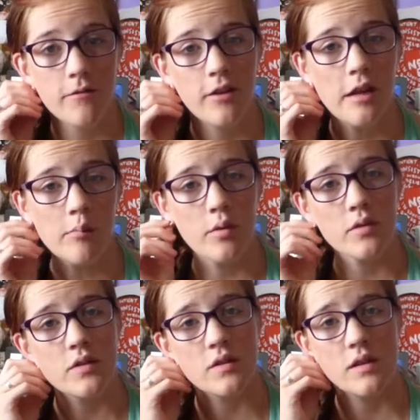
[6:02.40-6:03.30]
15
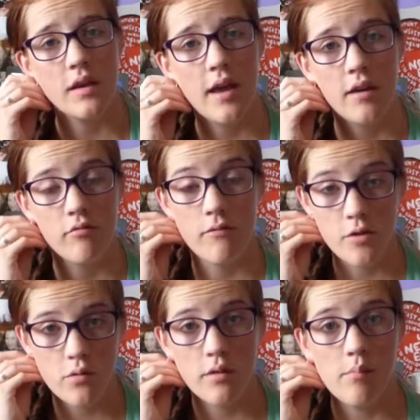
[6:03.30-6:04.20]
books this year and
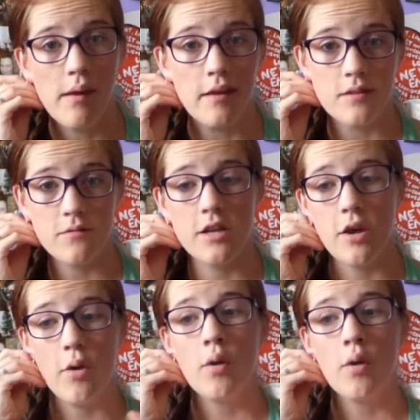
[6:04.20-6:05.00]
review them as a video.